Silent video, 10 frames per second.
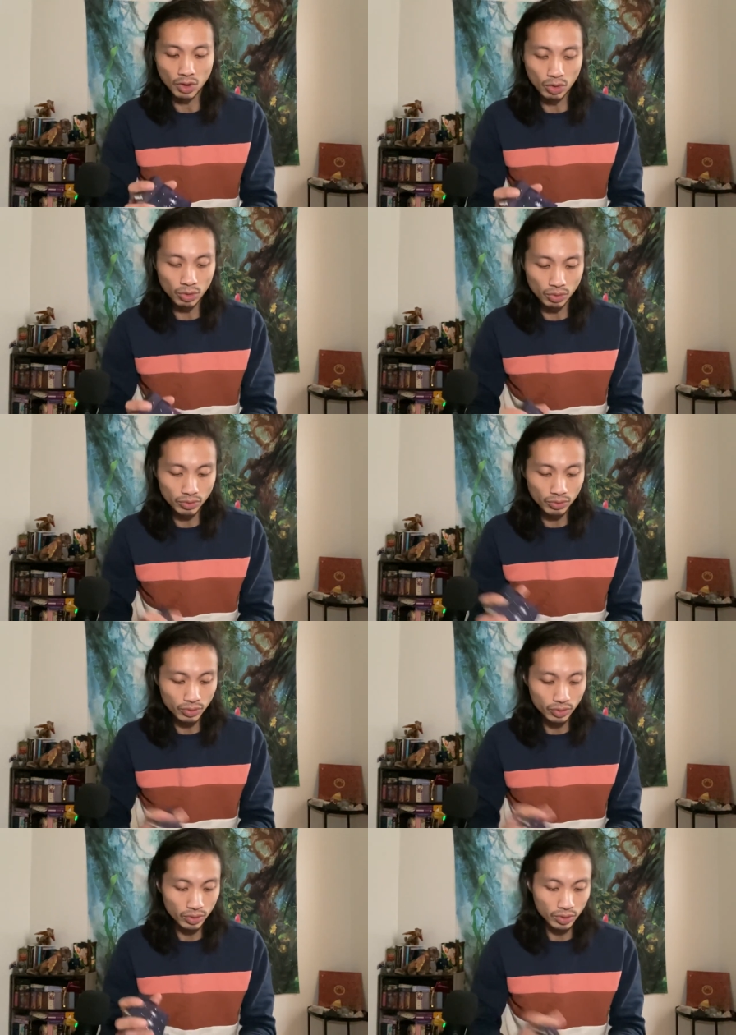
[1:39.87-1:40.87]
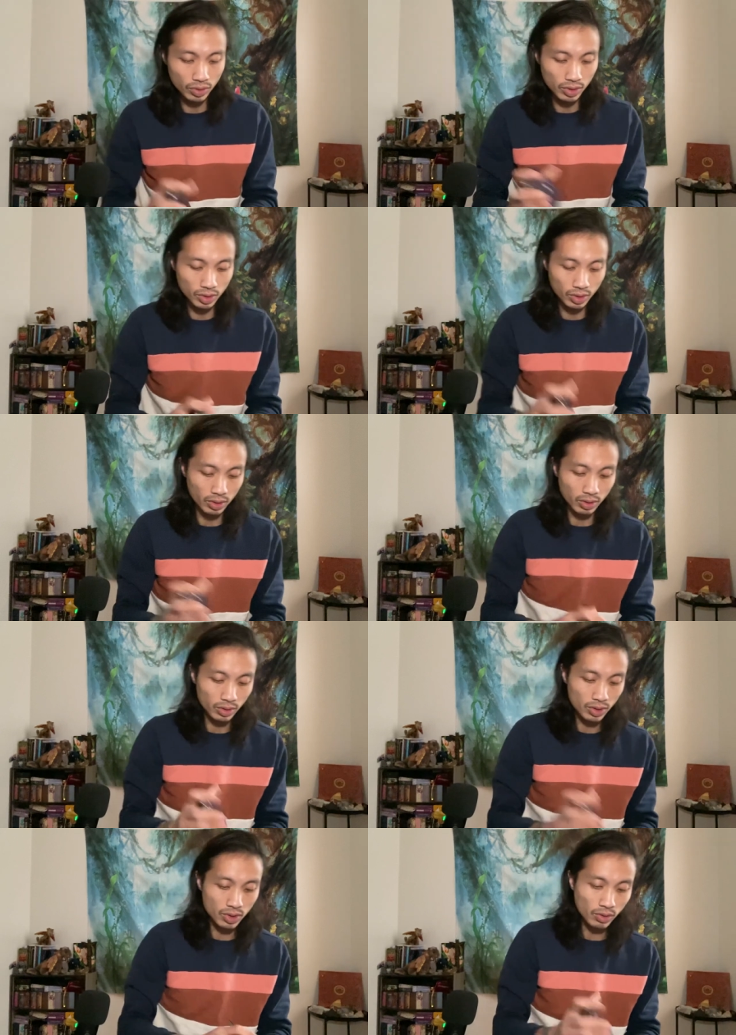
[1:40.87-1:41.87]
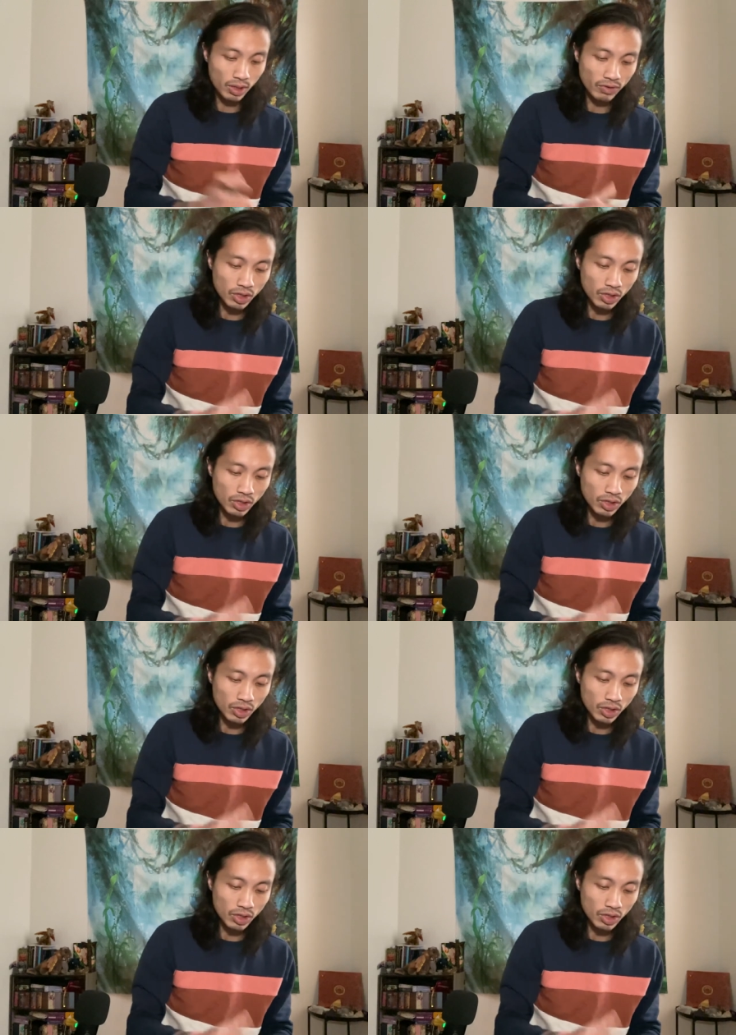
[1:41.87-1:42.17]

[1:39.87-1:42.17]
Oh. So we have